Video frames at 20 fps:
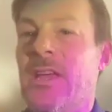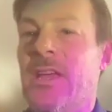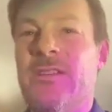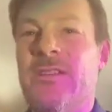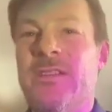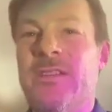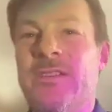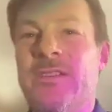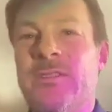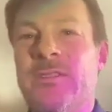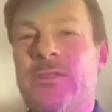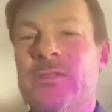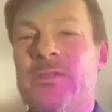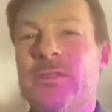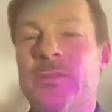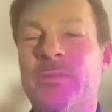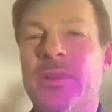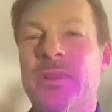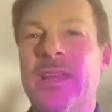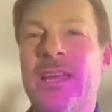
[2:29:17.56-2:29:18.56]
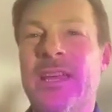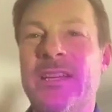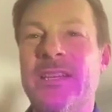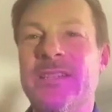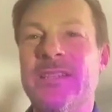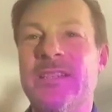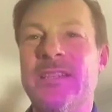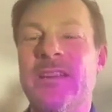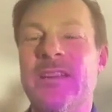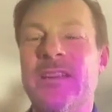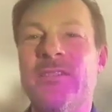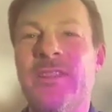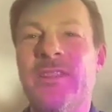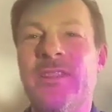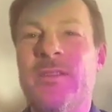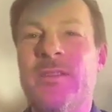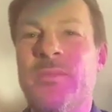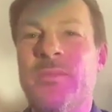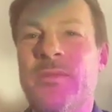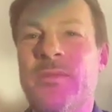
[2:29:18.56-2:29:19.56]
and the planets and
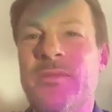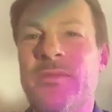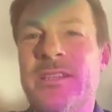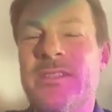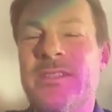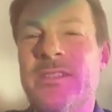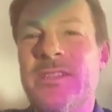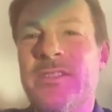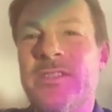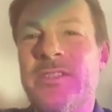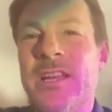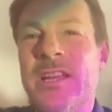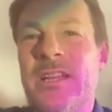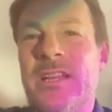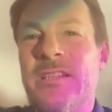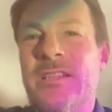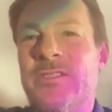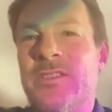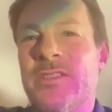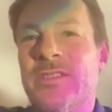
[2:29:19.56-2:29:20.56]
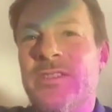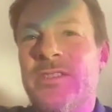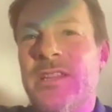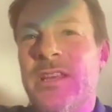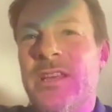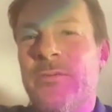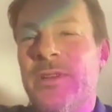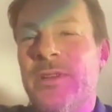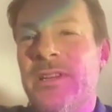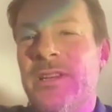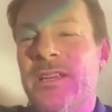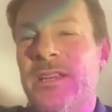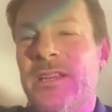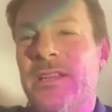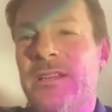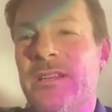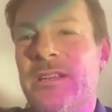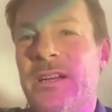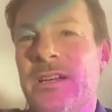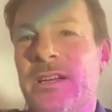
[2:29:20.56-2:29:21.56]
everything provides the challenges that we
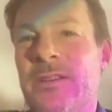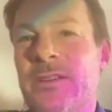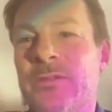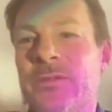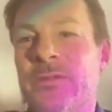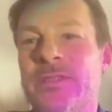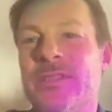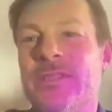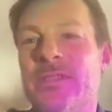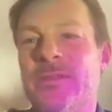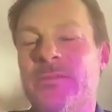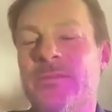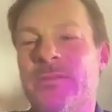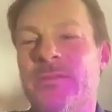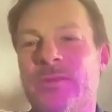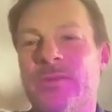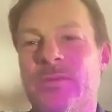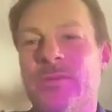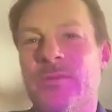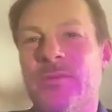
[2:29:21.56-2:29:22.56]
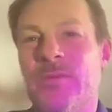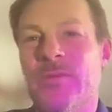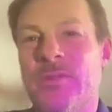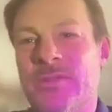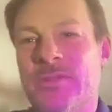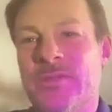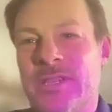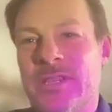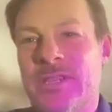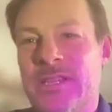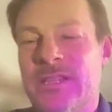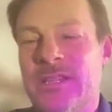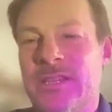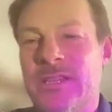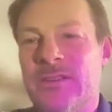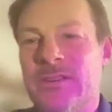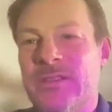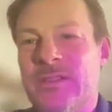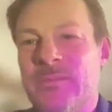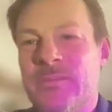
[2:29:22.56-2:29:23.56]
need. God always, throws it in
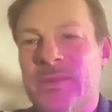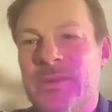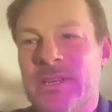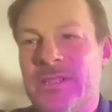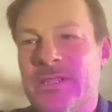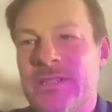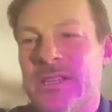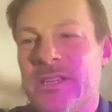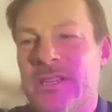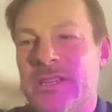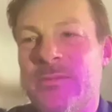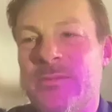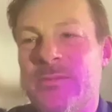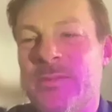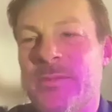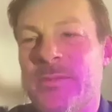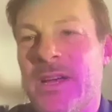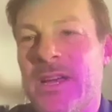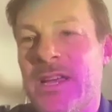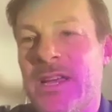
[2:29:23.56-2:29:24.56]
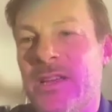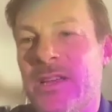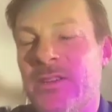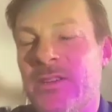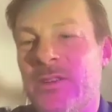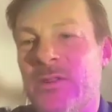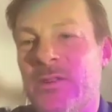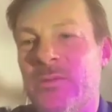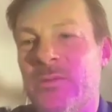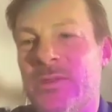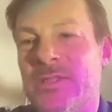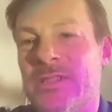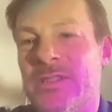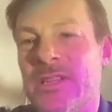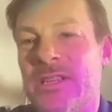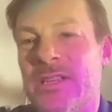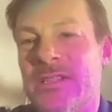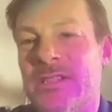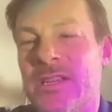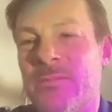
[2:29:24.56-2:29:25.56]
there in the mix. It comes by, once
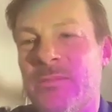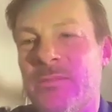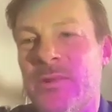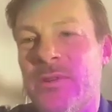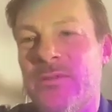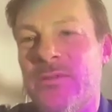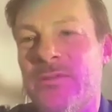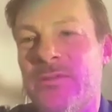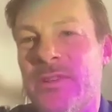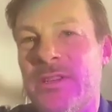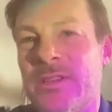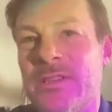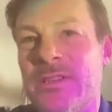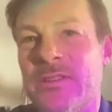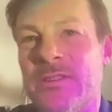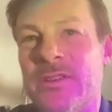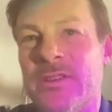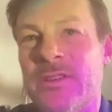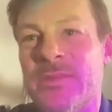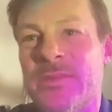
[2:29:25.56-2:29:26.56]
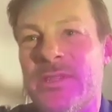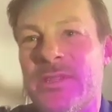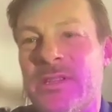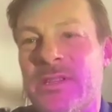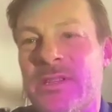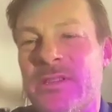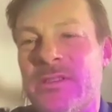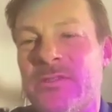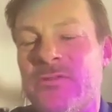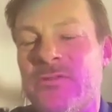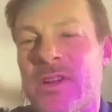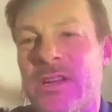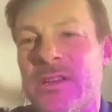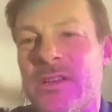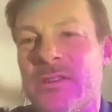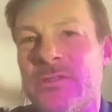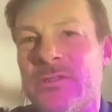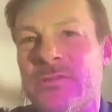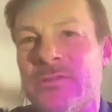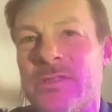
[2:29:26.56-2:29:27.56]
things get perfect, here comes the
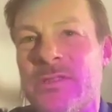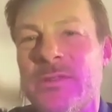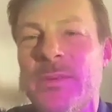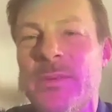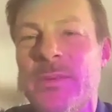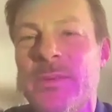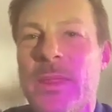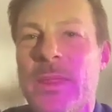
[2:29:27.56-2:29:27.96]
Dracos,